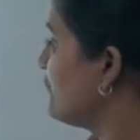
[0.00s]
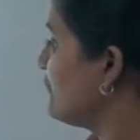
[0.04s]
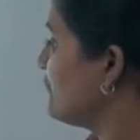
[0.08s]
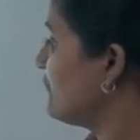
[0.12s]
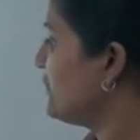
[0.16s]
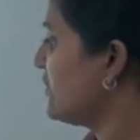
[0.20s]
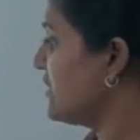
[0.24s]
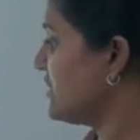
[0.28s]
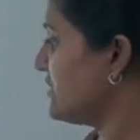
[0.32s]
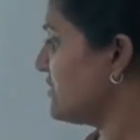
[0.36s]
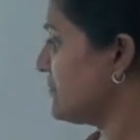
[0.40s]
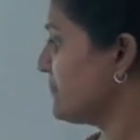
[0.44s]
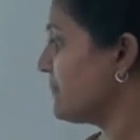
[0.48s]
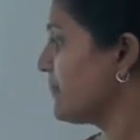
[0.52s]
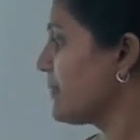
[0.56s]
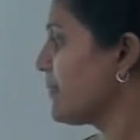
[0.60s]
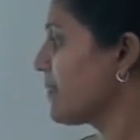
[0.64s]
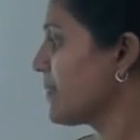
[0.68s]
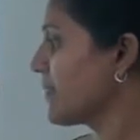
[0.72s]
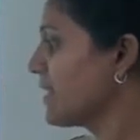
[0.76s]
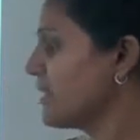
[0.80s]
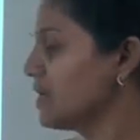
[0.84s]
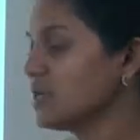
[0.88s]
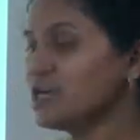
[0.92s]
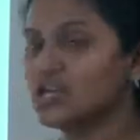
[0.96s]
1.
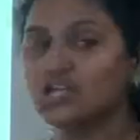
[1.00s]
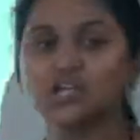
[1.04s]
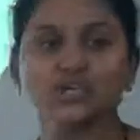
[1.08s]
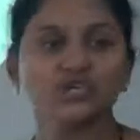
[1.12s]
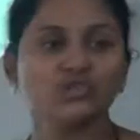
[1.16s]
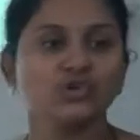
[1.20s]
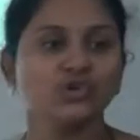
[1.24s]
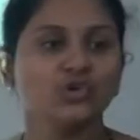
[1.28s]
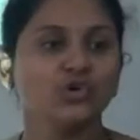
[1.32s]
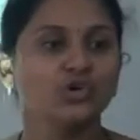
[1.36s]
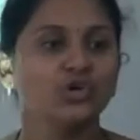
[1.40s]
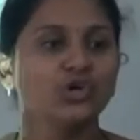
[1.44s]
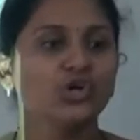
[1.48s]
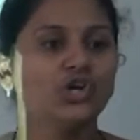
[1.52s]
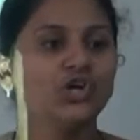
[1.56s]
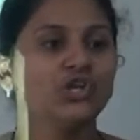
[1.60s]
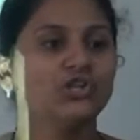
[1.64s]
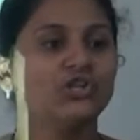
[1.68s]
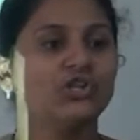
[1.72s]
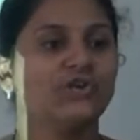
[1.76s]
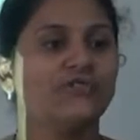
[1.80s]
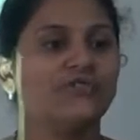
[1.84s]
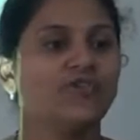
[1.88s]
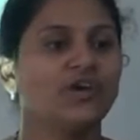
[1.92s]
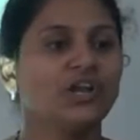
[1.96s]
So
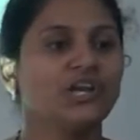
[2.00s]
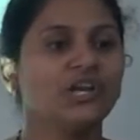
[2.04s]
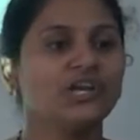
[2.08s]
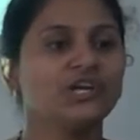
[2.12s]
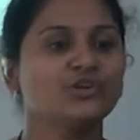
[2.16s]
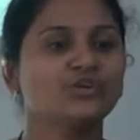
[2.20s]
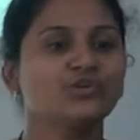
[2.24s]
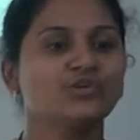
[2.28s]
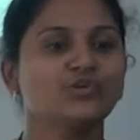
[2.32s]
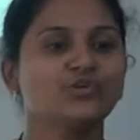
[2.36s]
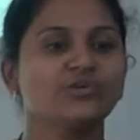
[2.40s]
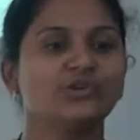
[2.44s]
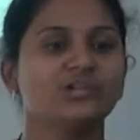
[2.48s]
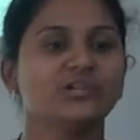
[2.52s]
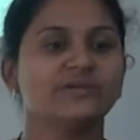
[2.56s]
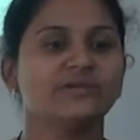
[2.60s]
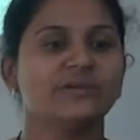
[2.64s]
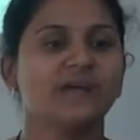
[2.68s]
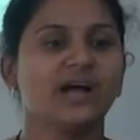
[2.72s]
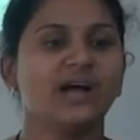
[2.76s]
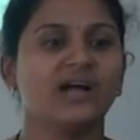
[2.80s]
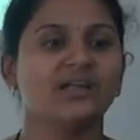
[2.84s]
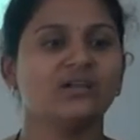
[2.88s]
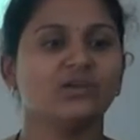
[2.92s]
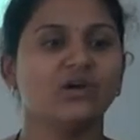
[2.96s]
the following two Boolean
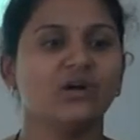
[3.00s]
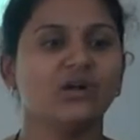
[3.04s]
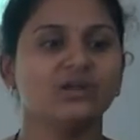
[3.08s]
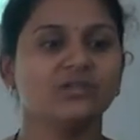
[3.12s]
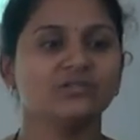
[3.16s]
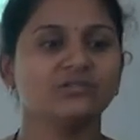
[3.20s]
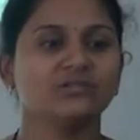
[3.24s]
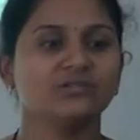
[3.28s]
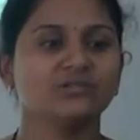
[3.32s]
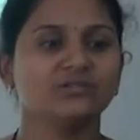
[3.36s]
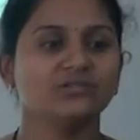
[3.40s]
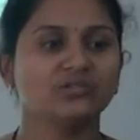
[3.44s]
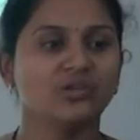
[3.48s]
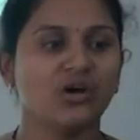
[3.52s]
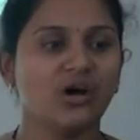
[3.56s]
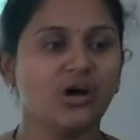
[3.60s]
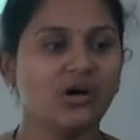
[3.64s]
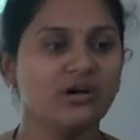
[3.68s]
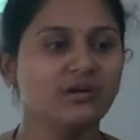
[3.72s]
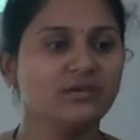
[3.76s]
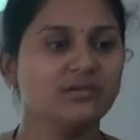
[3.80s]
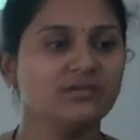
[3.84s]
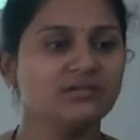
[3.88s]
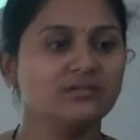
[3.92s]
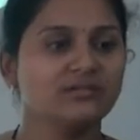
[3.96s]
are all
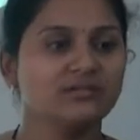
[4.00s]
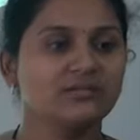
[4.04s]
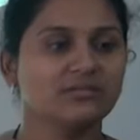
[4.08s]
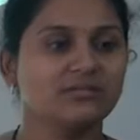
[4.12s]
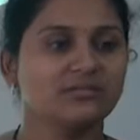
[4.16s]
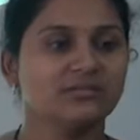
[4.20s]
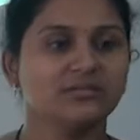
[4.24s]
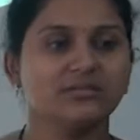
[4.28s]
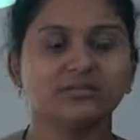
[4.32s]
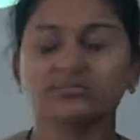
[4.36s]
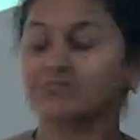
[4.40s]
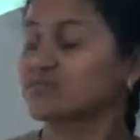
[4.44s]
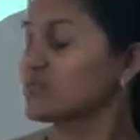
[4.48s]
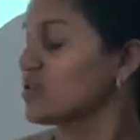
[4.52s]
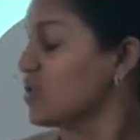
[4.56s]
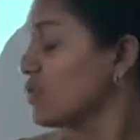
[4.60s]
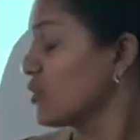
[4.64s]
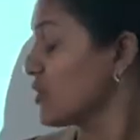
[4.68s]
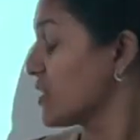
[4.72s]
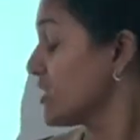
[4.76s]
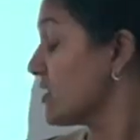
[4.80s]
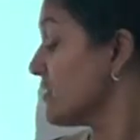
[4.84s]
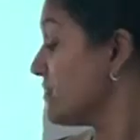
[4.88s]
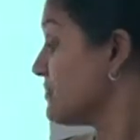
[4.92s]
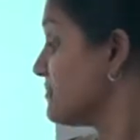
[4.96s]
not
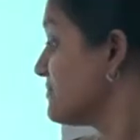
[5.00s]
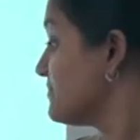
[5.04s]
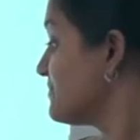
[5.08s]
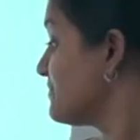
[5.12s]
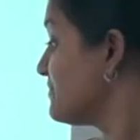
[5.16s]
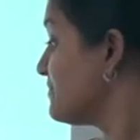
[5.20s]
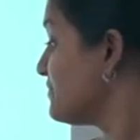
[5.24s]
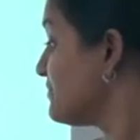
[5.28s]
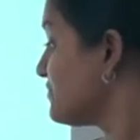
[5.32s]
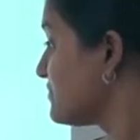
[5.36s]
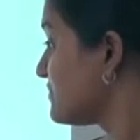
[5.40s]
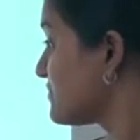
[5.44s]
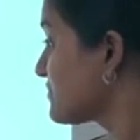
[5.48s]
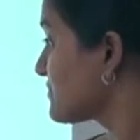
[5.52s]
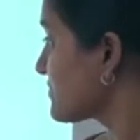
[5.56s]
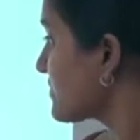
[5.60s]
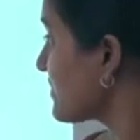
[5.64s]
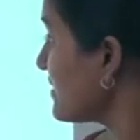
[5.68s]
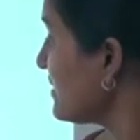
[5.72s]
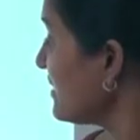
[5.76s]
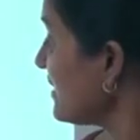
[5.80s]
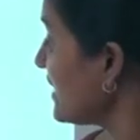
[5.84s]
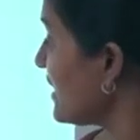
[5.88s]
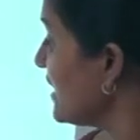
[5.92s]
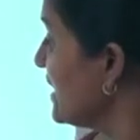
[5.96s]
okay.
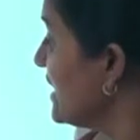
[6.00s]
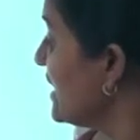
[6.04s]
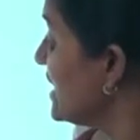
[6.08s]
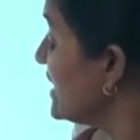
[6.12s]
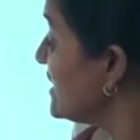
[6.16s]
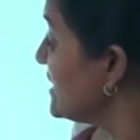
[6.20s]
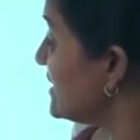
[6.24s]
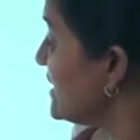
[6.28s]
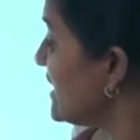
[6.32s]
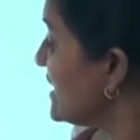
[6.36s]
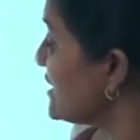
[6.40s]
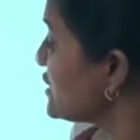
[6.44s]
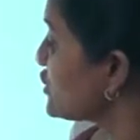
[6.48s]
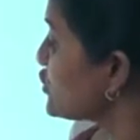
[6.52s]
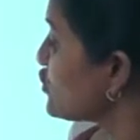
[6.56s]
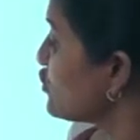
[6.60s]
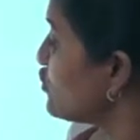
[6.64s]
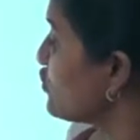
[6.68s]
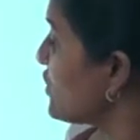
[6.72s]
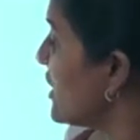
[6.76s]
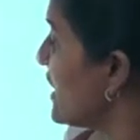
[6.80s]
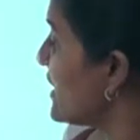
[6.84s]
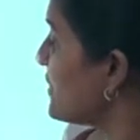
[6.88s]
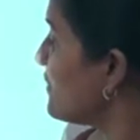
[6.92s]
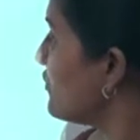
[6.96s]
These
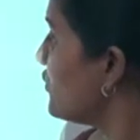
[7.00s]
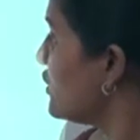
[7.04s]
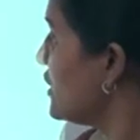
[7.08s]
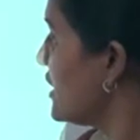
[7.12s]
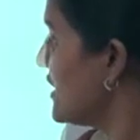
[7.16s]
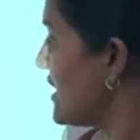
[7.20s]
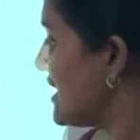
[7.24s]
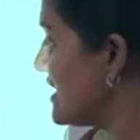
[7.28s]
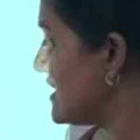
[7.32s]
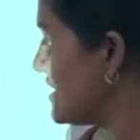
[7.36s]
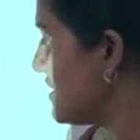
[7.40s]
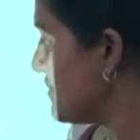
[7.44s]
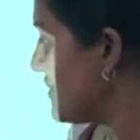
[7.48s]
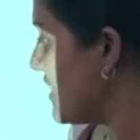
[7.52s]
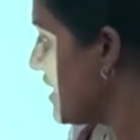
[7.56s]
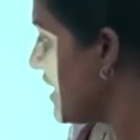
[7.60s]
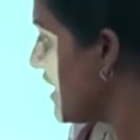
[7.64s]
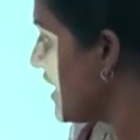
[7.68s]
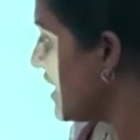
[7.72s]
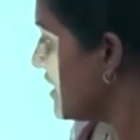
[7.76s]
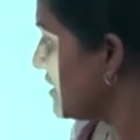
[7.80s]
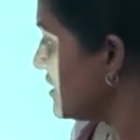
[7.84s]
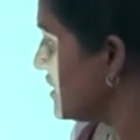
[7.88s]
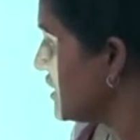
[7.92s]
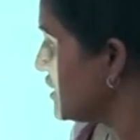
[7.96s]
two are Boolean algebra
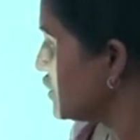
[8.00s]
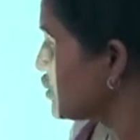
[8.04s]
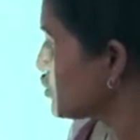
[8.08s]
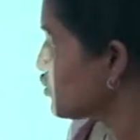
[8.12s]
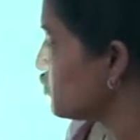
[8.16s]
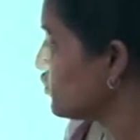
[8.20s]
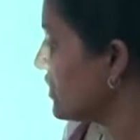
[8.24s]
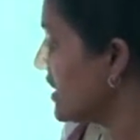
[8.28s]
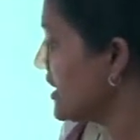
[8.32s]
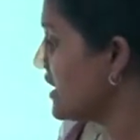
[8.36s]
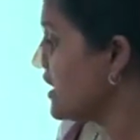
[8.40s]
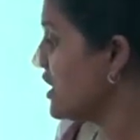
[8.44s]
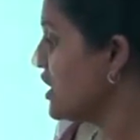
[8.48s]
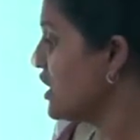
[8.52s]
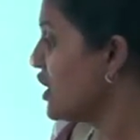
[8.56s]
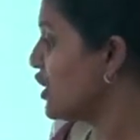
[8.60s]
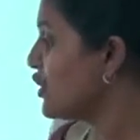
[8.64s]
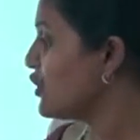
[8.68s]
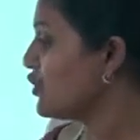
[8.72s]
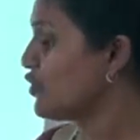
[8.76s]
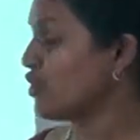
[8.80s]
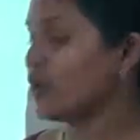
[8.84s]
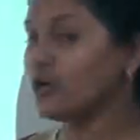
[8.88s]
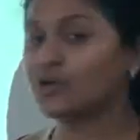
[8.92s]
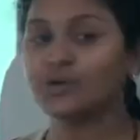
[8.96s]
and these two are
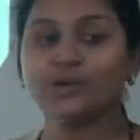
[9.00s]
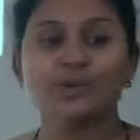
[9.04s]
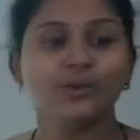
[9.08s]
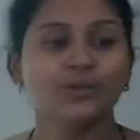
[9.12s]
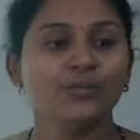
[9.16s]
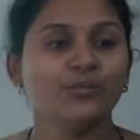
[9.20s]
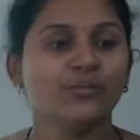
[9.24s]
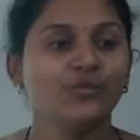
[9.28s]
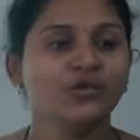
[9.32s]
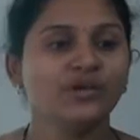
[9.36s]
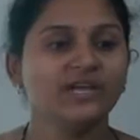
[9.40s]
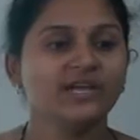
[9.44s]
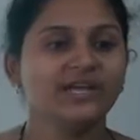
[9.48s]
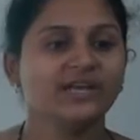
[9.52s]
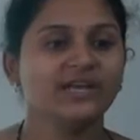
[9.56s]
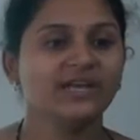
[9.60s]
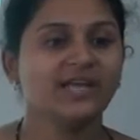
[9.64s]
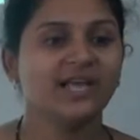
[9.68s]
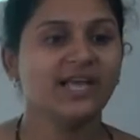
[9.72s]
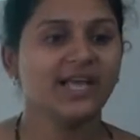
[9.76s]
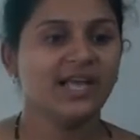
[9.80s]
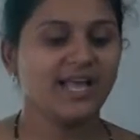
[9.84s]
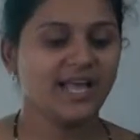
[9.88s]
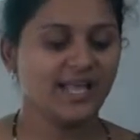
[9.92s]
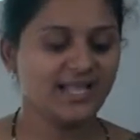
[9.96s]
not Boolean
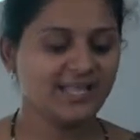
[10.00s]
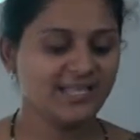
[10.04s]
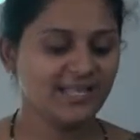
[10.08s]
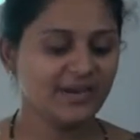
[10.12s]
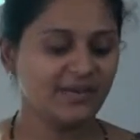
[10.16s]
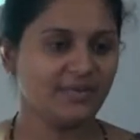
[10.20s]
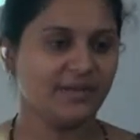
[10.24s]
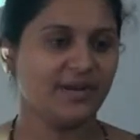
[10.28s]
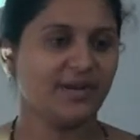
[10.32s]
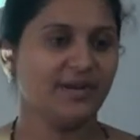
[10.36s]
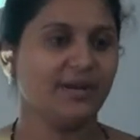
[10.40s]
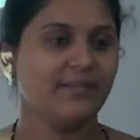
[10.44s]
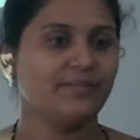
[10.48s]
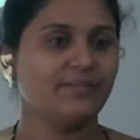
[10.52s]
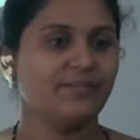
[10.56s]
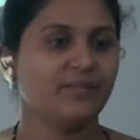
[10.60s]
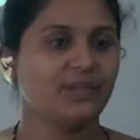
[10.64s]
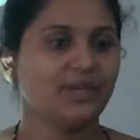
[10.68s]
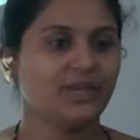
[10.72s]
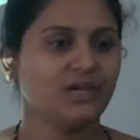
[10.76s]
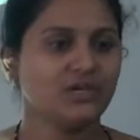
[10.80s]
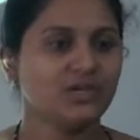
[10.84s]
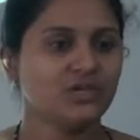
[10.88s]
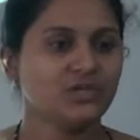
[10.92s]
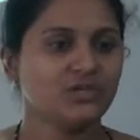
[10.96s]
algebra.
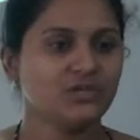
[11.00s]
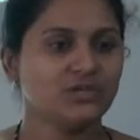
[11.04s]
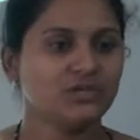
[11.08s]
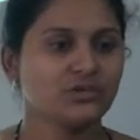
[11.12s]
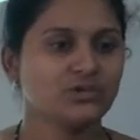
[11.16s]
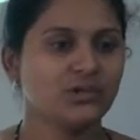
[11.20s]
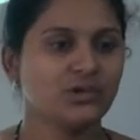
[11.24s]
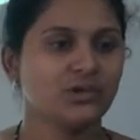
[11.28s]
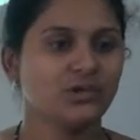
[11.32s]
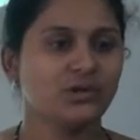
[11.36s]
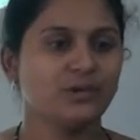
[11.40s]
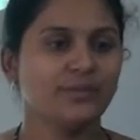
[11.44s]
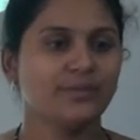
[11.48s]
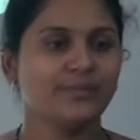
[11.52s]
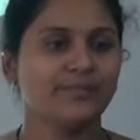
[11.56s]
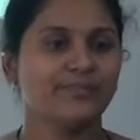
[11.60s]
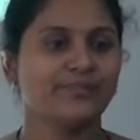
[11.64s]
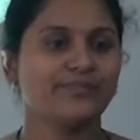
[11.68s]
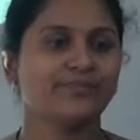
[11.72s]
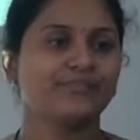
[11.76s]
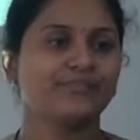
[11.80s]
So